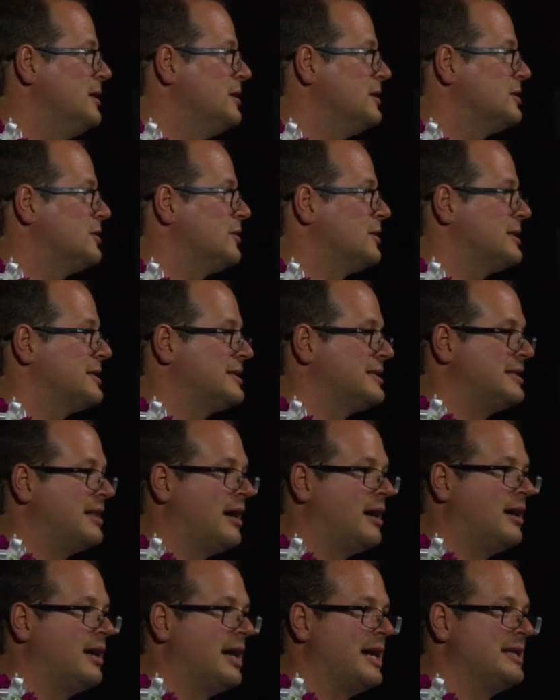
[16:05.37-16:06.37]
So a
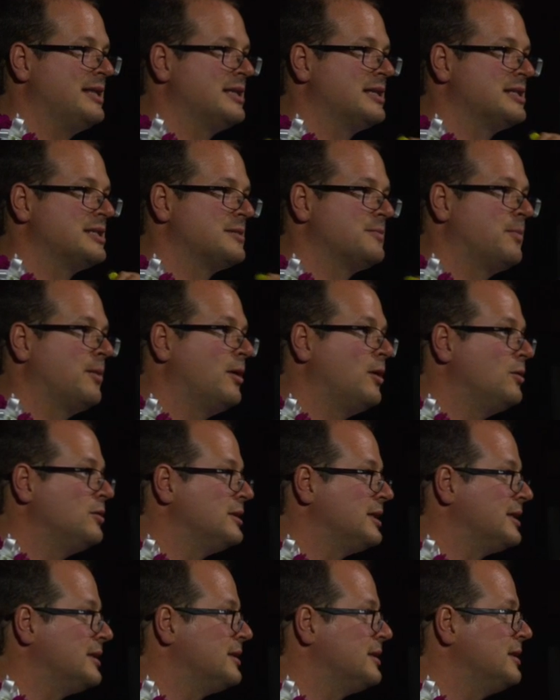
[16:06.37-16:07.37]
star had
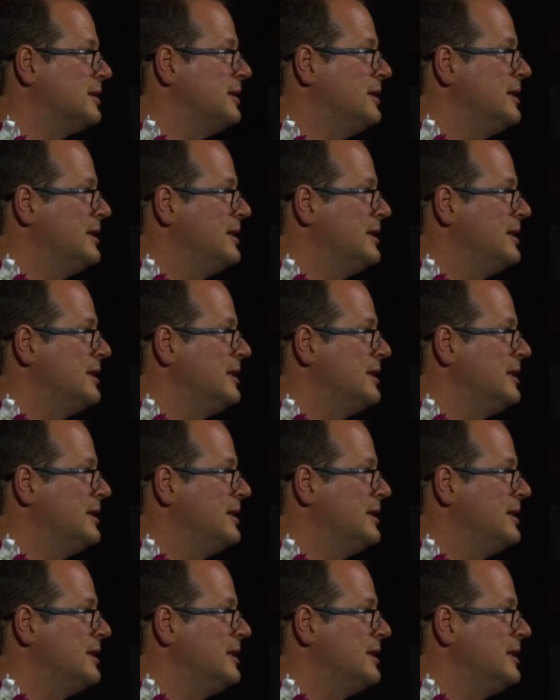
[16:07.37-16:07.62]
exploded